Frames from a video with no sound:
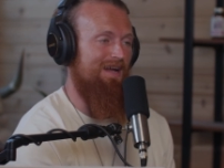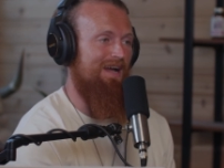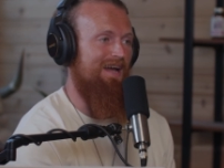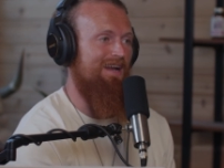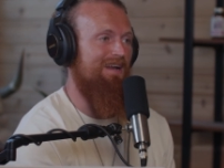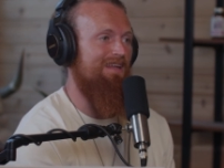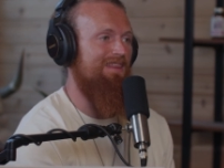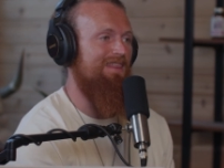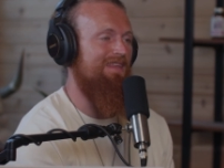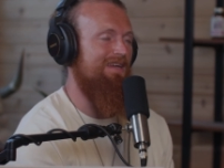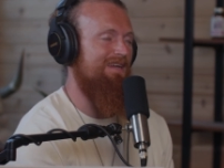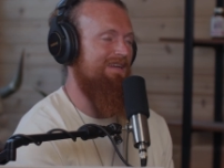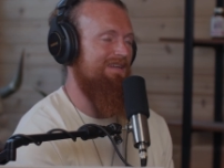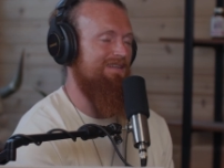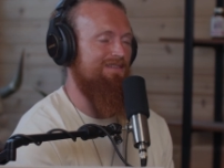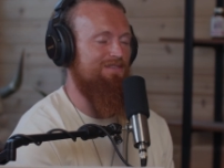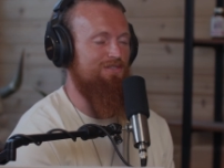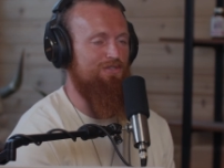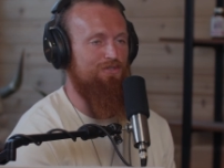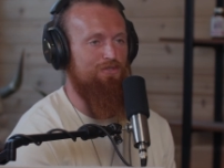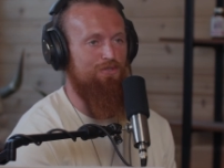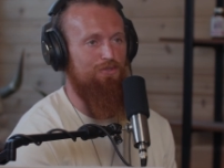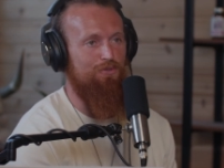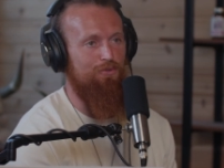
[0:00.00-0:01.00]
And I think
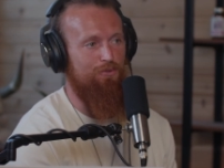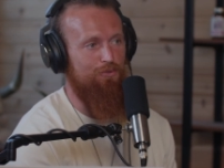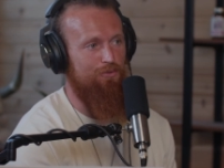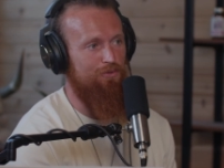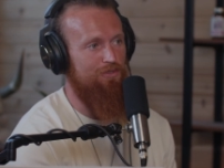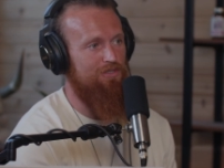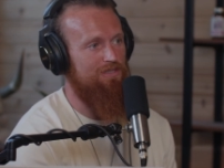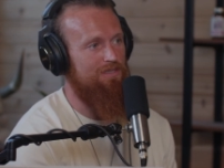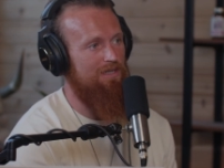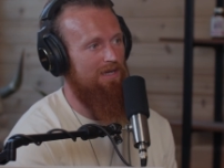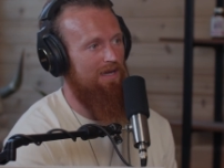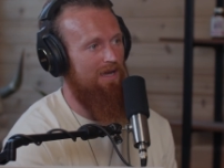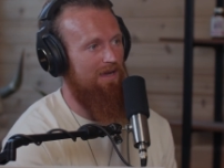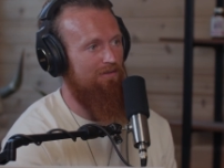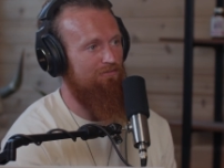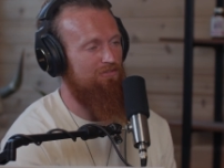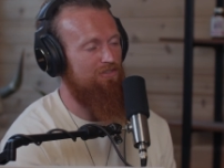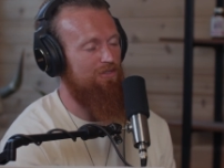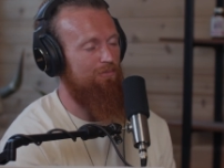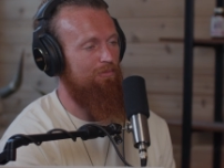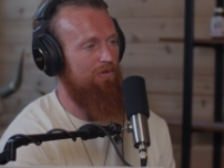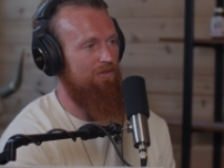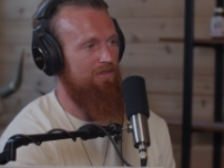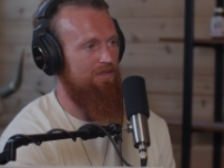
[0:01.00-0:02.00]
it's huge to have
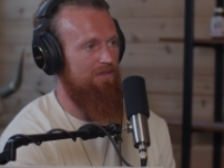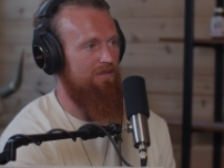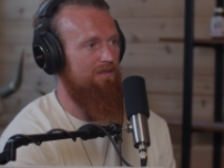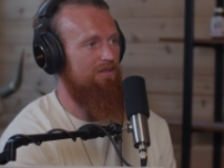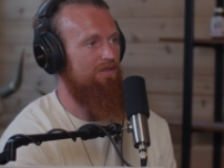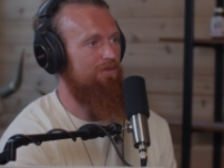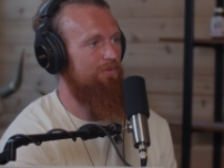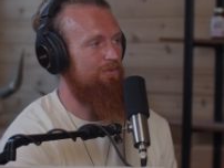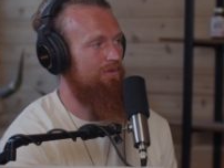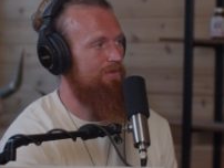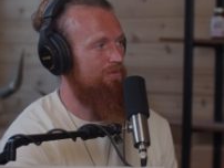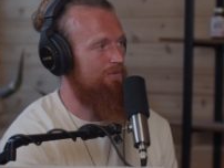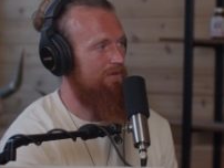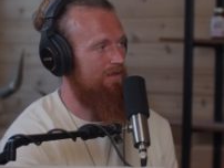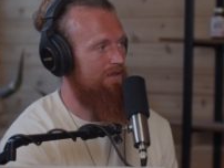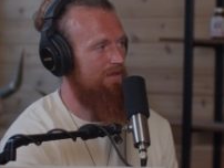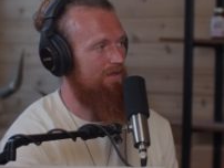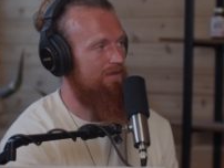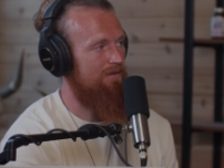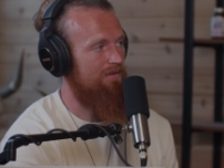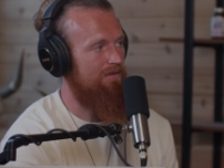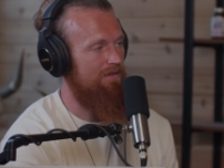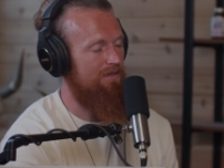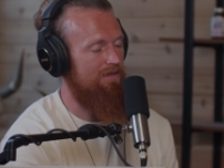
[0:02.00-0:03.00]
someone you can do it
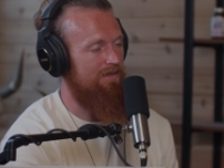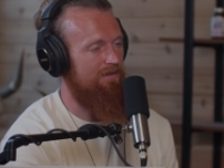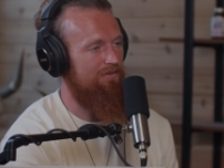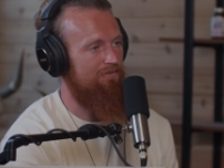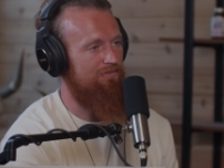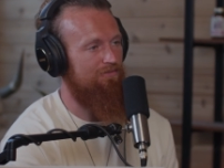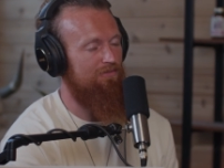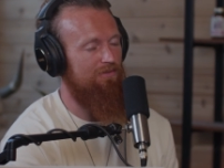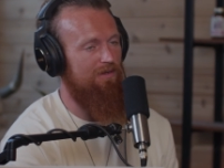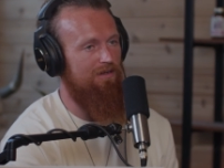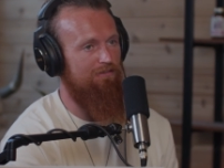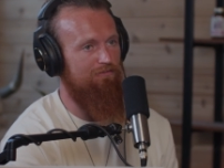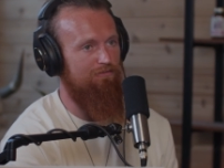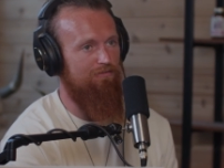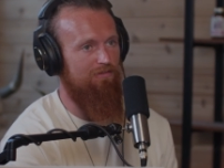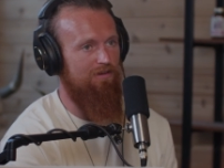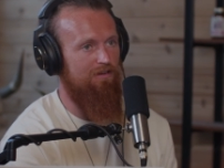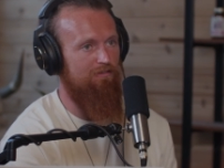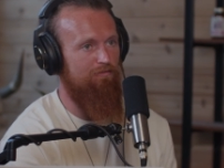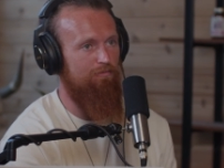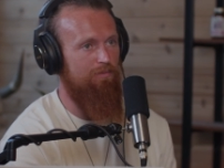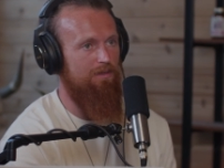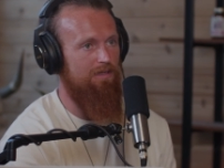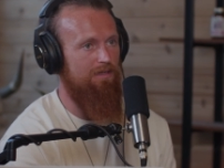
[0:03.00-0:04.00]
with. Like
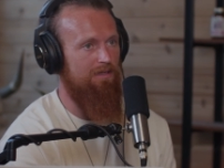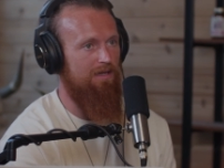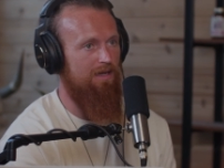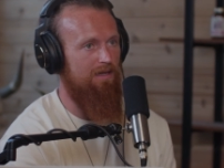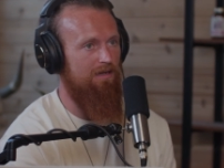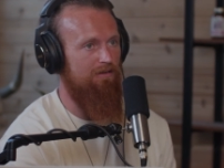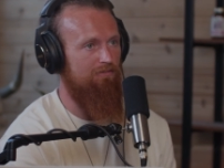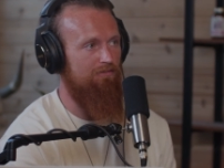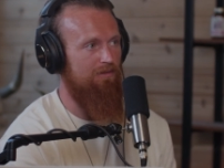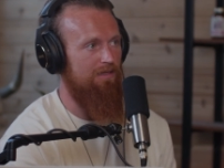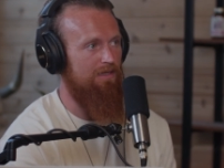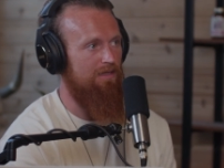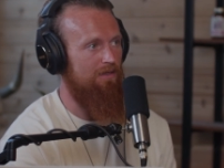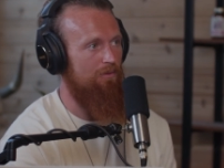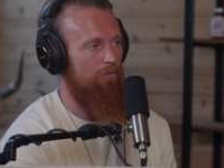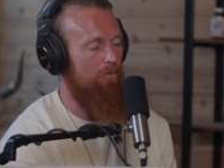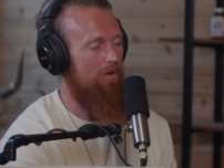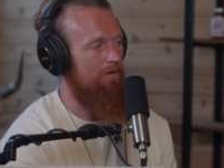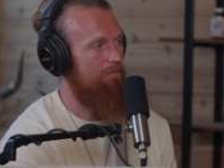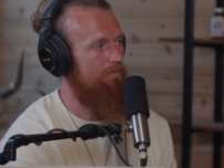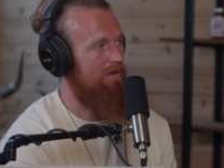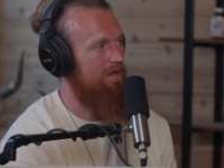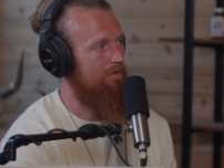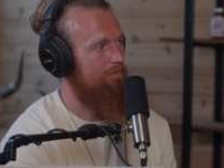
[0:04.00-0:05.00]
I've been kind of like a
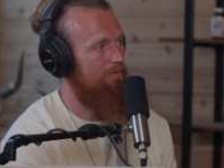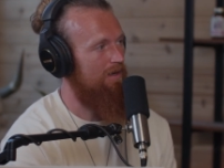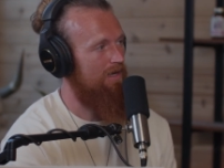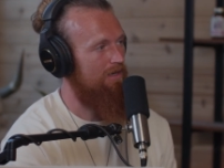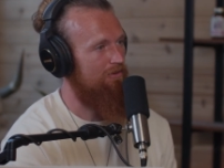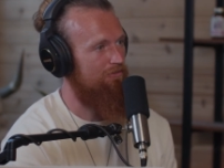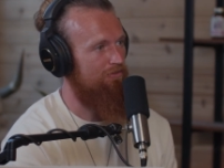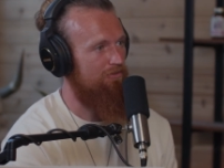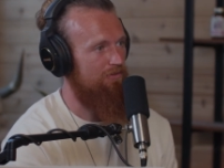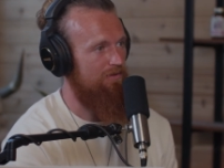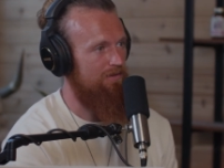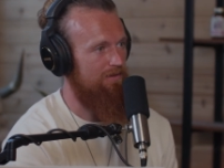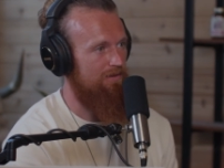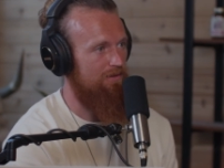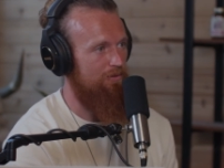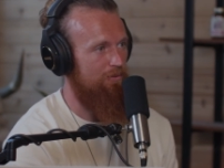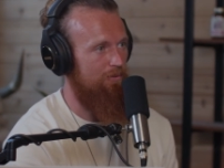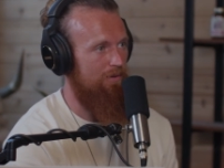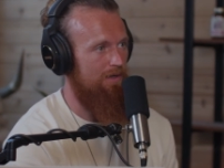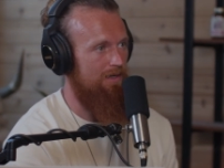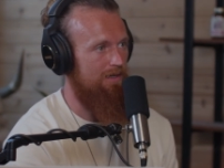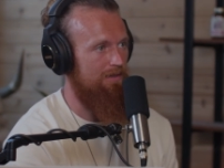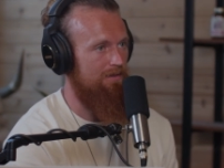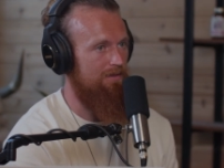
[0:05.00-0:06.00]
one-man band for a little
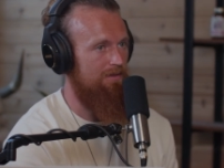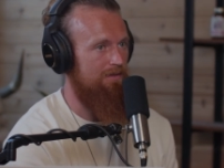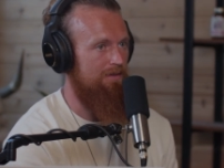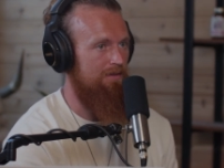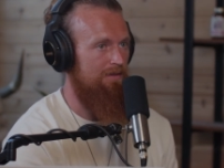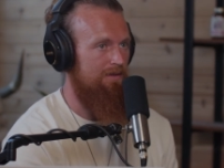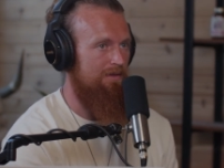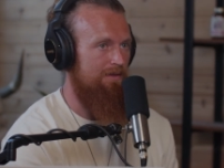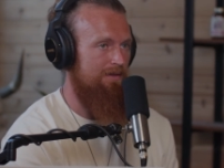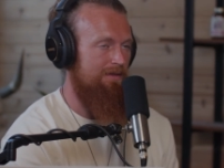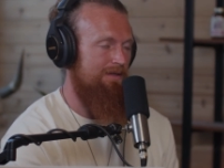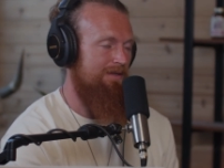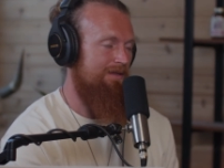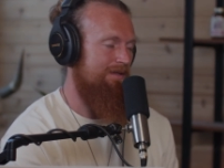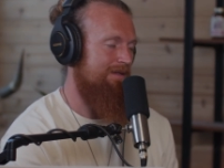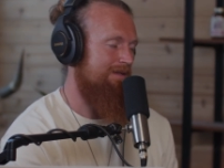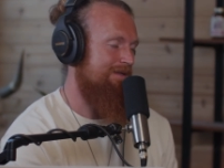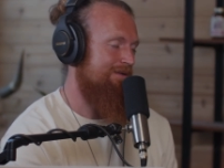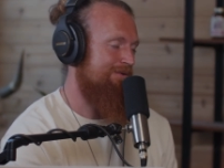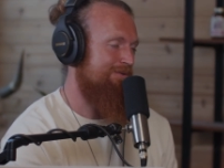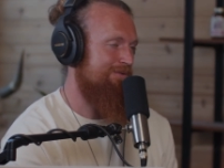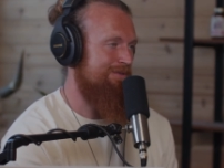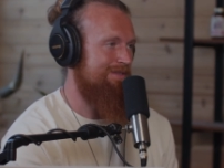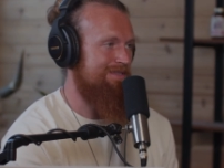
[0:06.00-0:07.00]
while, and you
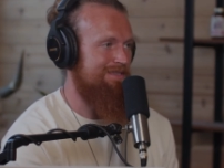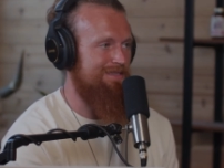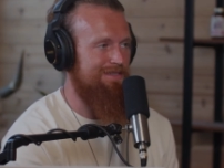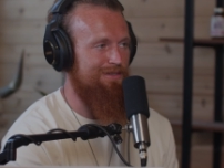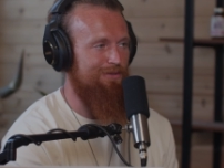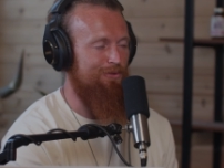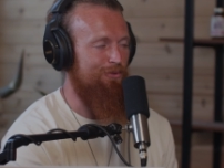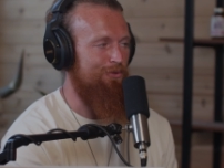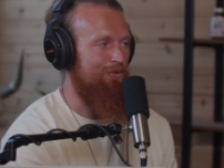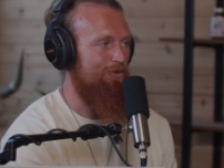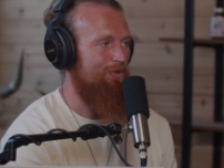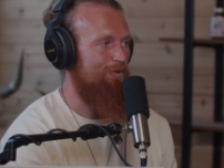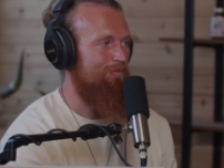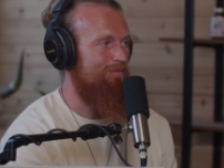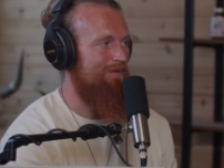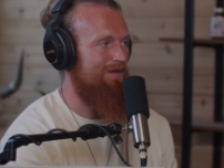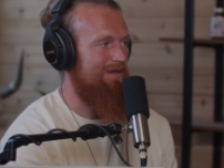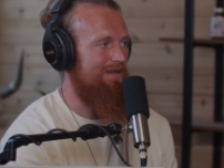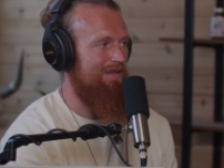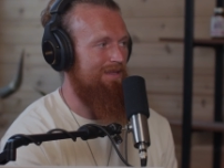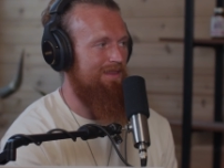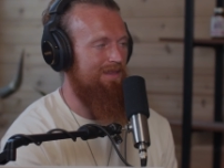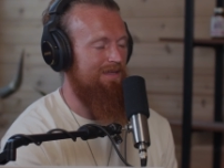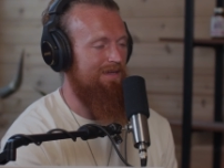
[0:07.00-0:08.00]
know, it's cool,
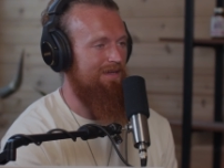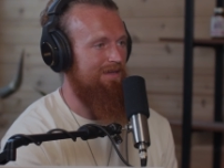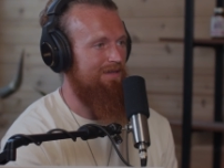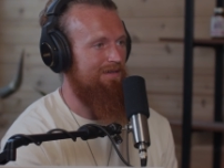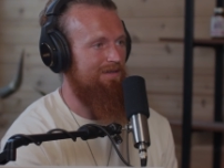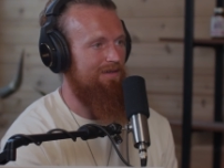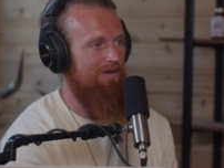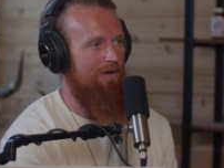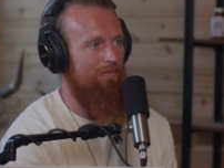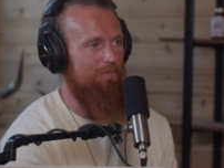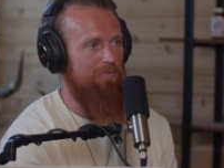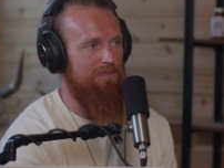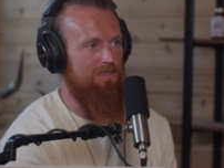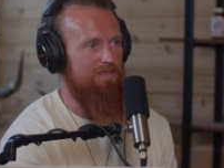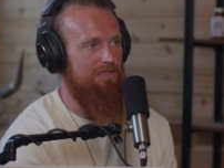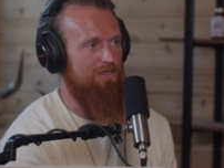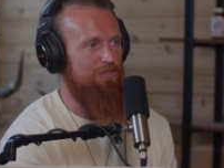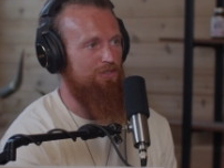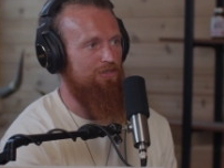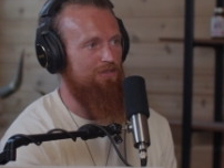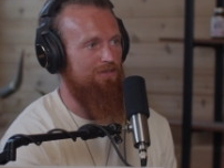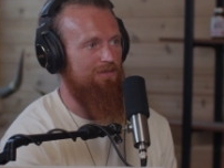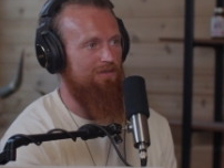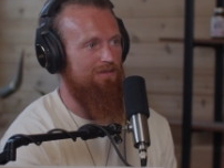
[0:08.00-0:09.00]
but I think
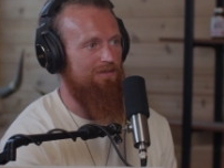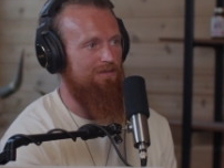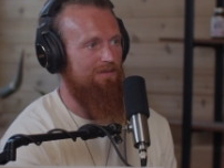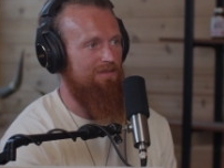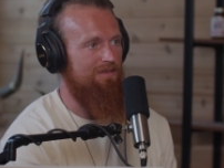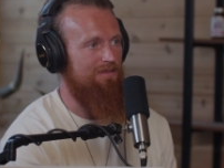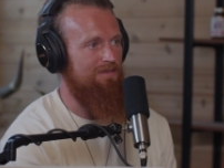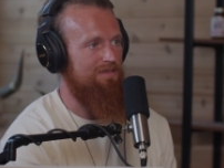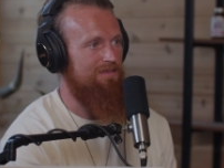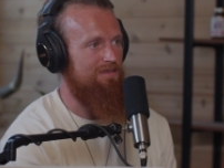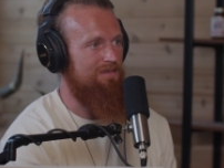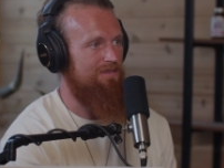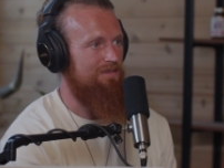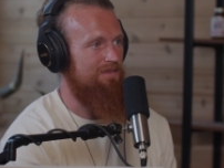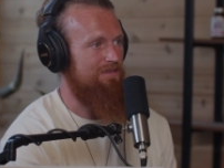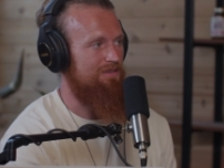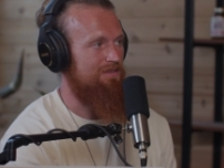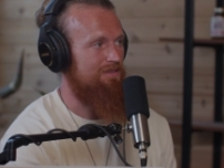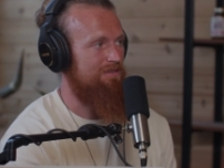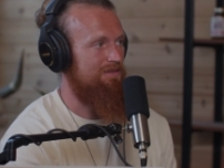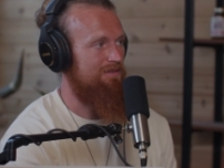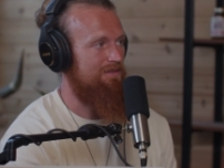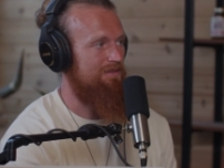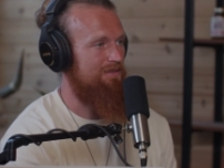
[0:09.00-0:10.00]
competition
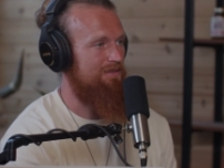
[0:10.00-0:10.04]
is